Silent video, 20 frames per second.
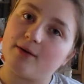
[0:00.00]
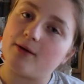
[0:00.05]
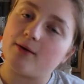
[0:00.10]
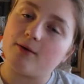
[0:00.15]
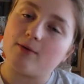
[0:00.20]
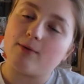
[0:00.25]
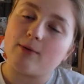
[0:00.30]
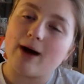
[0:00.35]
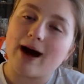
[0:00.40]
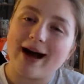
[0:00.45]

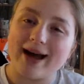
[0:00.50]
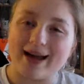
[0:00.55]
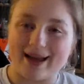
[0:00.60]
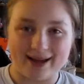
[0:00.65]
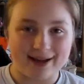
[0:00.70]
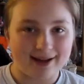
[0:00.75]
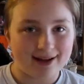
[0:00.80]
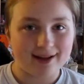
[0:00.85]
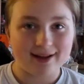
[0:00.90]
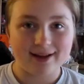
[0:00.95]

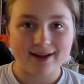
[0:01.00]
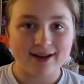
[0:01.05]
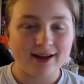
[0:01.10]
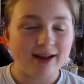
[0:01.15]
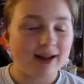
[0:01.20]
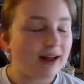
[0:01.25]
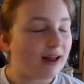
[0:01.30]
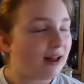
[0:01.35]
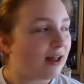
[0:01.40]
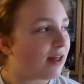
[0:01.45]
why?
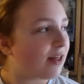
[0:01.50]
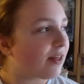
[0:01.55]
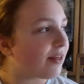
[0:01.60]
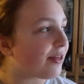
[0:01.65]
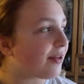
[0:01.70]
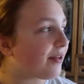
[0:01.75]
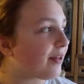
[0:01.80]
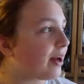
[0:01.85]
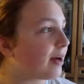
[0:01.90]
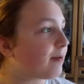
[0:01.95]

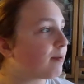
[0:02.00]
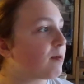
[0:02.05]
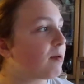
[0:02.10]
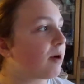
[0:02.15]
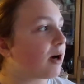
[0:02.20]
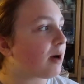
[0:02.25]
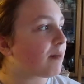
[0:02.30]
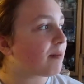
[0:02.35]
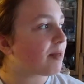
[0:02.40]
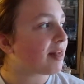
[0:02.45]
So then we
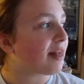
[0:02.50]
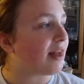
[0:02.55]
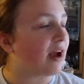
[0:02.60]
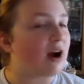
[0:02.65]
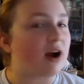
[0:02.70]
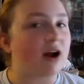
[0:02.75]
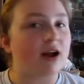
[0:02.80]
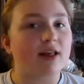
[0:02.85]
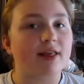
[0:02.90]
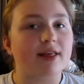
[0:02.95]
walk up the
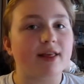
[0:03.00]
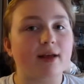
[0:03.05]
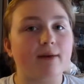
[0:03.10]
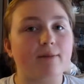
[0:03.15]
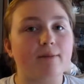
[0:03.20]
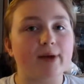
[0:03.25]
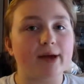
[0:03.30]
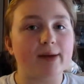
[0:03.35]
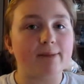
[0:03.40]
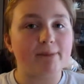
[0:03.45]
stairs,
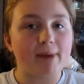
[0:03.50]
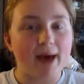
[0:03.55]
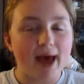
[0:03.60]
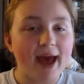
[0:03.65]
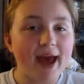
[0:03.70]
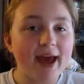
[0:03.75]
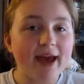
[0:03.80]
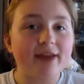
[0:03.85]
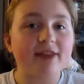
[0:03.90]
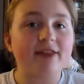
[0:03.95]
we
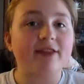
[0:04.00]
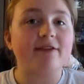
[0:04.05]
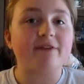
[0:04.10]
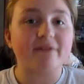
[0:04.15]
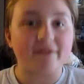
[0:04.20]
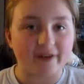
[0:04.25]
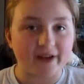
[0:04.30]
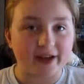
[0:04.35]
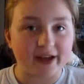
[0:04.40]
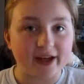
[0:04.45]
pay the
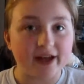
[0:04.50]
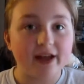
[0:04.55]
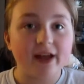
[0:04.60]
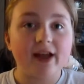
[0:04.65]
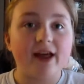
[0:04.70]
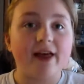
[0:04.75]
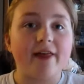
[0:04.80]
fee.